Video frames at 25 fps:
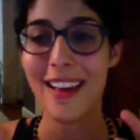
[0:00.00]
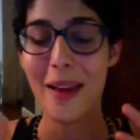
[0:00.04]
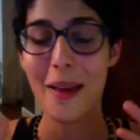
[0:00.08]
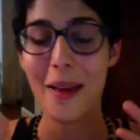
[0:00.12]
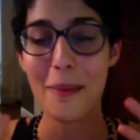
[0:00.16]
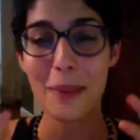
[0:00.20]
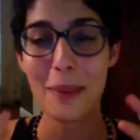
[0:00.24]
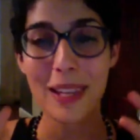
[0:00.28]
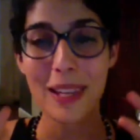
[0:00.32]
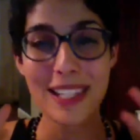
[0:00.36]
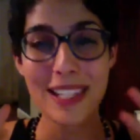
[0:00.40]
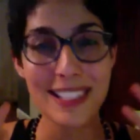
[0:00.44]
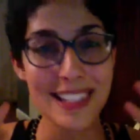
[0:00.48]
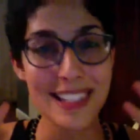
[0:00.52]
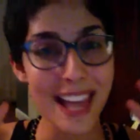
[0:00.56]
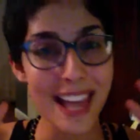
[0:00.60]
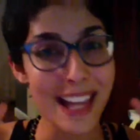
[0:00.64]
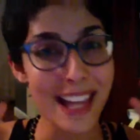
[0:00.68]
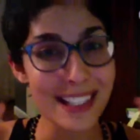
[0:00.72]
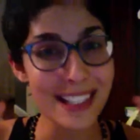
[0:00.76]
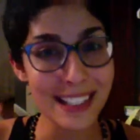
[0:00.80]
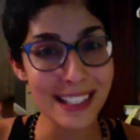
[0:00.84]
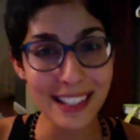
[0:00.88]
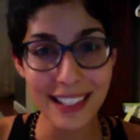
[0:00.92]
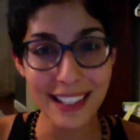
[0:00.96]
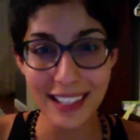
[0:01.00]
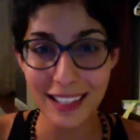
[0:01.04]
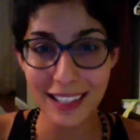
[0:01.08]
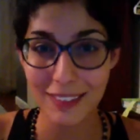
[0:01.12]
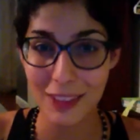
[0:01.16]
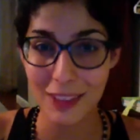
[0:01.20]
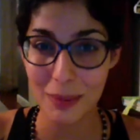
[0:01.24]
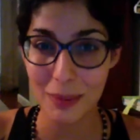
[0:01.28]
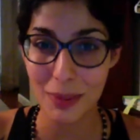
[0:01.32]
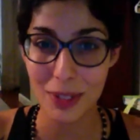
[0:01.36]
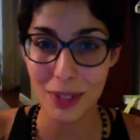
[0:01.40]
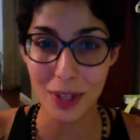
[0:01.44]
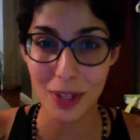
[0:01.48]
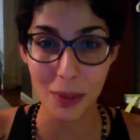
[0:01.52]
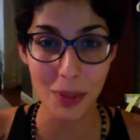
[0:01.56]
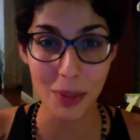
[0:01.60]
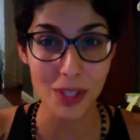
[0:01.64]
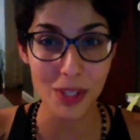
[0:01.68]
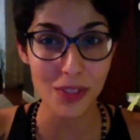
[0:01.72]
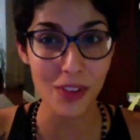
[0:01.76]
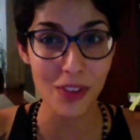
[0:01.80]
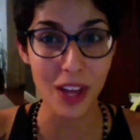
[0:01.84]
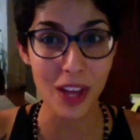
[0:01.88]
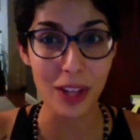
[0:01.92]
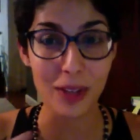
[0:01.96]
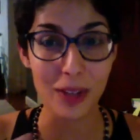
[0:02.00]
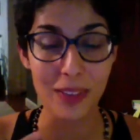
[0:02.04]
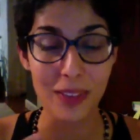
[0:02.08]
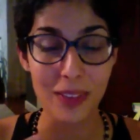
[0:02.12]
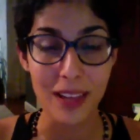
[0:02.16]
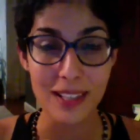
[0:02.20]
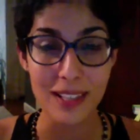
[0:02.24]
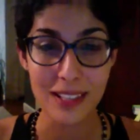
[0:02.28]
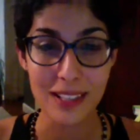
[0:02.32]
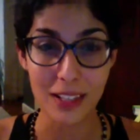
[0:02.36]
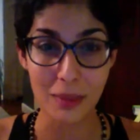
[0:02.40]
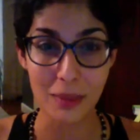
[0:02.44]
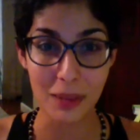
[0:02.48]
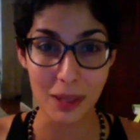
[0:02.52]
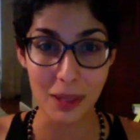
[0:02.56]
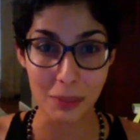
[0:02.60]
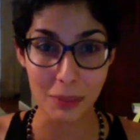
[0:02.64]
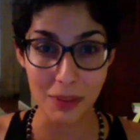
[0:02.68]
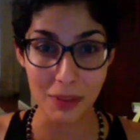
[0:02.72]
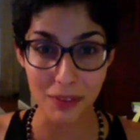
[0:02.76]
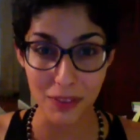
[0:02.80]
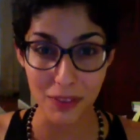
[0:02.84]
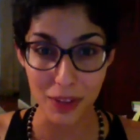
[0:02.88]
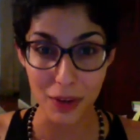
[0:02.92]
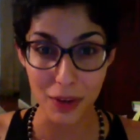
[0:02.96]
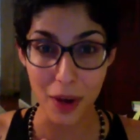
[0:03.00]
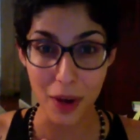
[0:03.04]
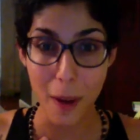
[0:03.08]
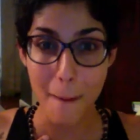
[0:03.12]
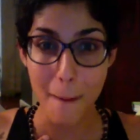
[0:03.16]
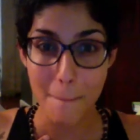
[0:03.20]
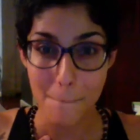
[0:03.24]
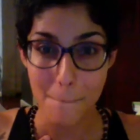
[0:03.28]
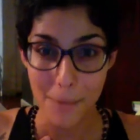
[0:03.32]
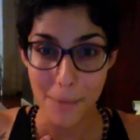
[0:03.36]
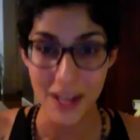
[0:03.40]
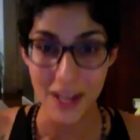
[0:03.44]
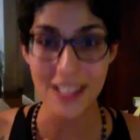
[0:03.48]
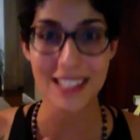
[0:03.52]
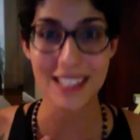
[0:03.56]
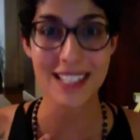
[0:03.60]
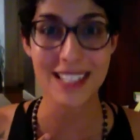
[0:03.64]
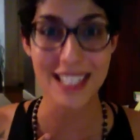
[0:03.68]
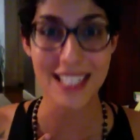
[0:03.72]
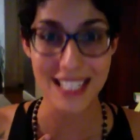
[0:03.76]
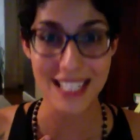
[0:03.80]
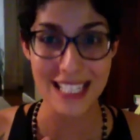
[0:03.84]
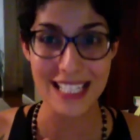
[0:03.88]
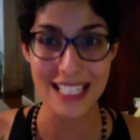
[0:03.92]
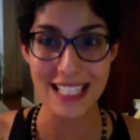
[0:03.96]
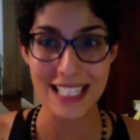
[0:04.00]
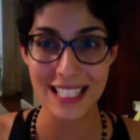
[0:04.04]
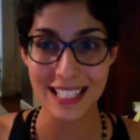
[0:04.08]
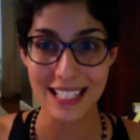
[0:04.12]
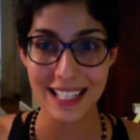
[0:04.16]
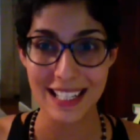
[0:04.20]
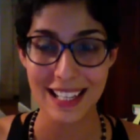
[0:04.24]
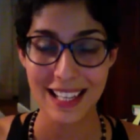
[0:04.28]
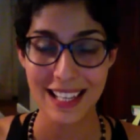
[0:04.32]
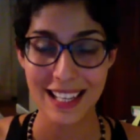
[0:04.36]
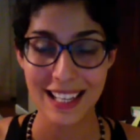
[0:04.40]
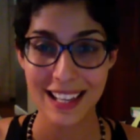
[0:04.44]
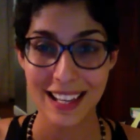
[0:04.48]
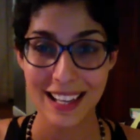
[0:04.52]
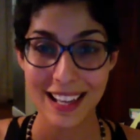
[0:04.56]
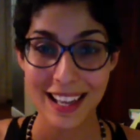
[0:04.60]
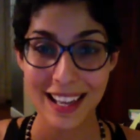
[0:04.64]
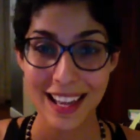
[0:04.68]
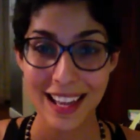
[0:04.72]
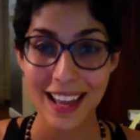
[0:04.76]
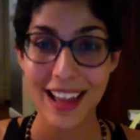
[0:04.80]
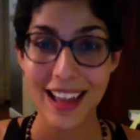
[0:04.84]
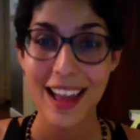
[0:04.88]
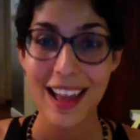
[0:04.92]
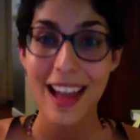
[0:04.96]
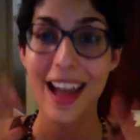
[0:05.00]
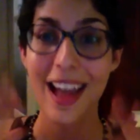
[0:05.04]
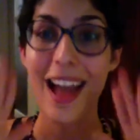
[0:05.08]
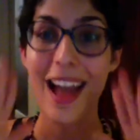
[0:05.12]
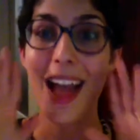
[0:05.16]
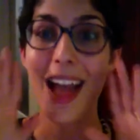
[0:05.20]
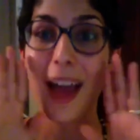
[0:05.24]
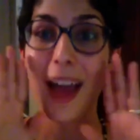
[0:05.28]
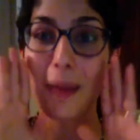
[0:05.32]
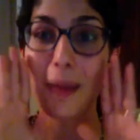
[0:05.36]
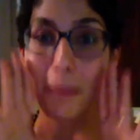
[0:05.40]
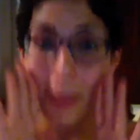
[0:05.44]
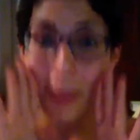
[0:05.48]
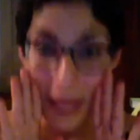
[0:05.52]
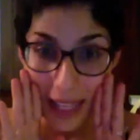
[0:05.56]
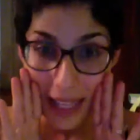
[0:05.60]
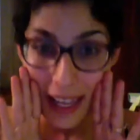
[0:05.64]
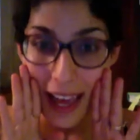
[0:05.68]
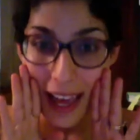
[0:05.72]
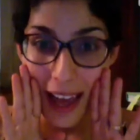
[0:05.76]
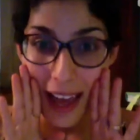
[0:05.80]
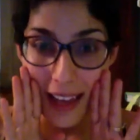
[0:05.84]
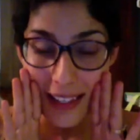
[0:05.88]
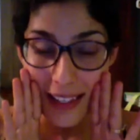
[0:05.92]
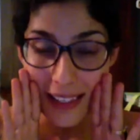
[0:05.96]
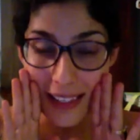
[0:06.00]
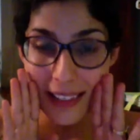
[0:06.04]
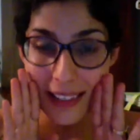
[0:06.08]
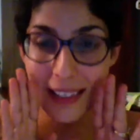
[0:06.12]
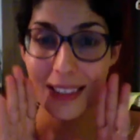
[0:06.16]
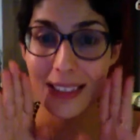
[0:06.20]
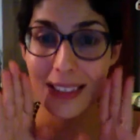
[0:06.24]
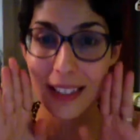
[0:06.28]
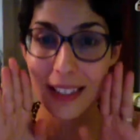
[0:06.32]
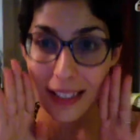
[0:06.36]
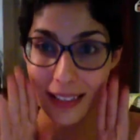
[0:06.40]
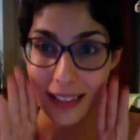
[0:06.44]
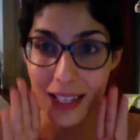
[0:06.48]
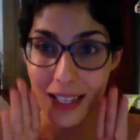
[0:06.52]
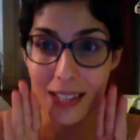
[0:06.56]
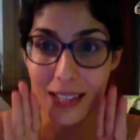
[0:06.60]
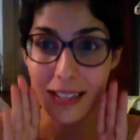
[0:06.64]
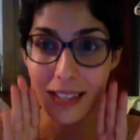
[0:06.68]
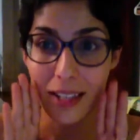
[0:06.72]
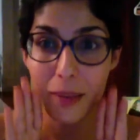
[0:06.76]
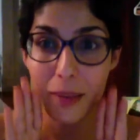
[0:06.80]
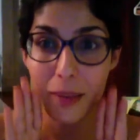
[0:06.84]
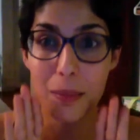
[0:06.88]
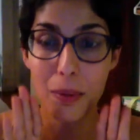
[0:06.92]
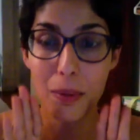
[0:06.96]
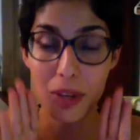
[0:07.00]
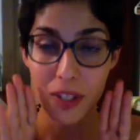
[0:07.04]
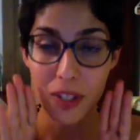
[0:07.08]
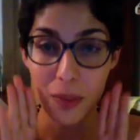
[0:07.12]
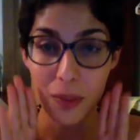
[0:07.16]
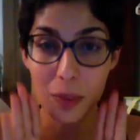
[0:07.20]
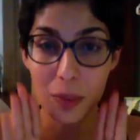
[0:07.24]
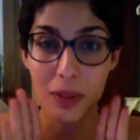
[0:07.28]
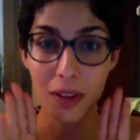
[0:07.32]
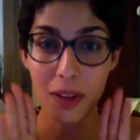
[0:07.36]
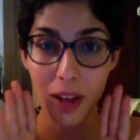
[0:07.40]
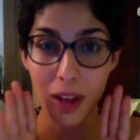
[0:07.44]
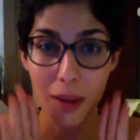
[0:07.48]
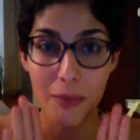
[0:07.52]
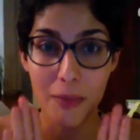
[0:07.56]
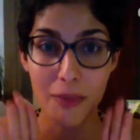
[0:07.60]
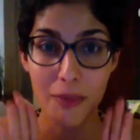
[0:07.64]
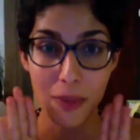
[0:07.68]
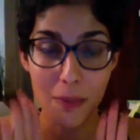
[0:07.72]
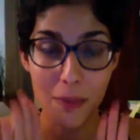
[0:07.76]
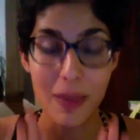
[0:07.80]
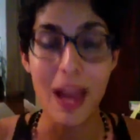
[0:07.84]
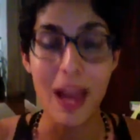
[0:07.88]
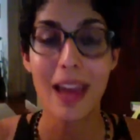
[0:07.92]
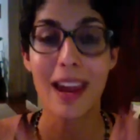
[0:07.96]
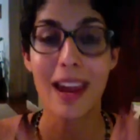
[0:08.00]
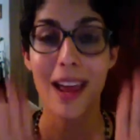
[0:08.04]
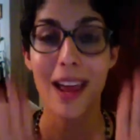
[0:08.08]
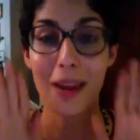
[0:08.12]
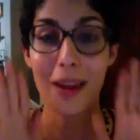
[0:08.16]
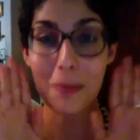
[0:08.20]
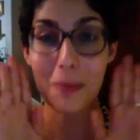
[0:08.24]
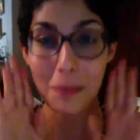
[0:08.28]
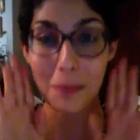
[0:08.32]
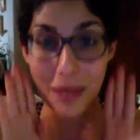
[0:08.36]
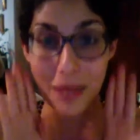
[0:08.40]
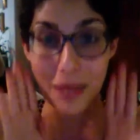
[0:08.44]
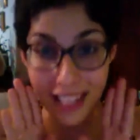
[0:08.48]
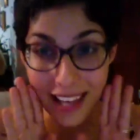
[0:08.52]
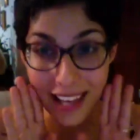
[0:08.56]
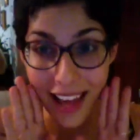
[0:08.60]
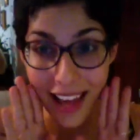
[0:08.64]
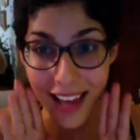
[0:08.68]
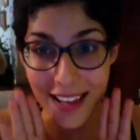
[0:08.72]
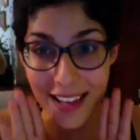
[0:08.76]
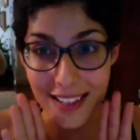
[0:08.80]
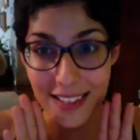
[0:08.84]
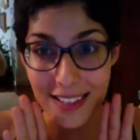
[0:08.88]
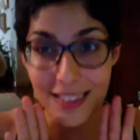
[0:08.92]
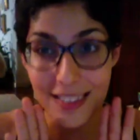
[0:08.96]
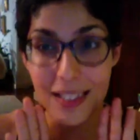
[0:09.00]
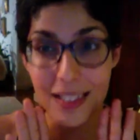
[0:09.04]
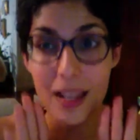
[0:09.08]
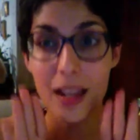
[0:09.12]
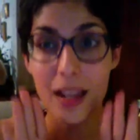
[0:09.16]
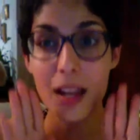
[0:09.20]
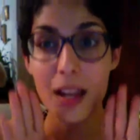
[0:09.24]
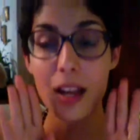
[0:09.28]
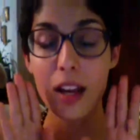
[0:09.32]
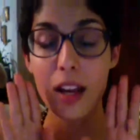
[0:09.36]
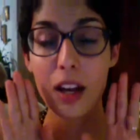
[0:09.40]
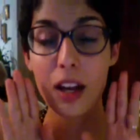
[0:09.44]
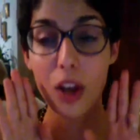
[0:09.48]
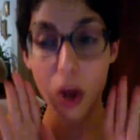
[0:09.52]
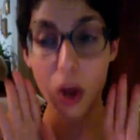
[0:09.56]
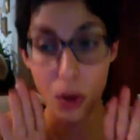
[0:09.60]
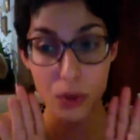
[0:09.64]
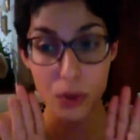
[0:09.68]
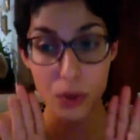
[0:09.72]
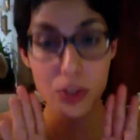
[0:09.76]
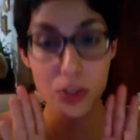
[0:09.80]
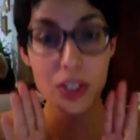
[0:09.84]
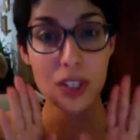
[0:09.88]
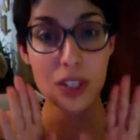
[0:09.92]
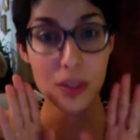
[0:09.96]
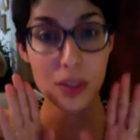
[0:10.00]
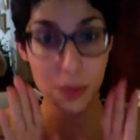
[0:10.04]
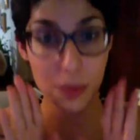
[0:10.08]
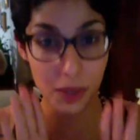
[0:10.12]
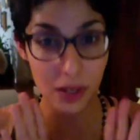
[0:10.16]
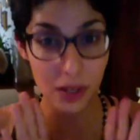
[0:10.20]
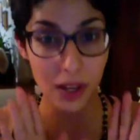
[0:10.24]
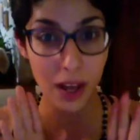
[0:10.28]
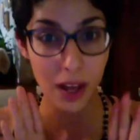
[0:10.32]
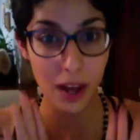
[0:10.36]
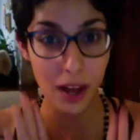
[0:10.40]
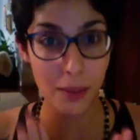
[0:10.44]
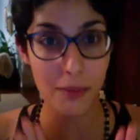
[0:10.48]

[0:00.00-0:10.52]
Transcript: because that's going to give them so much value. That's going to make me feel abundant. And PS, success club points will come from that. And PS, coaches will come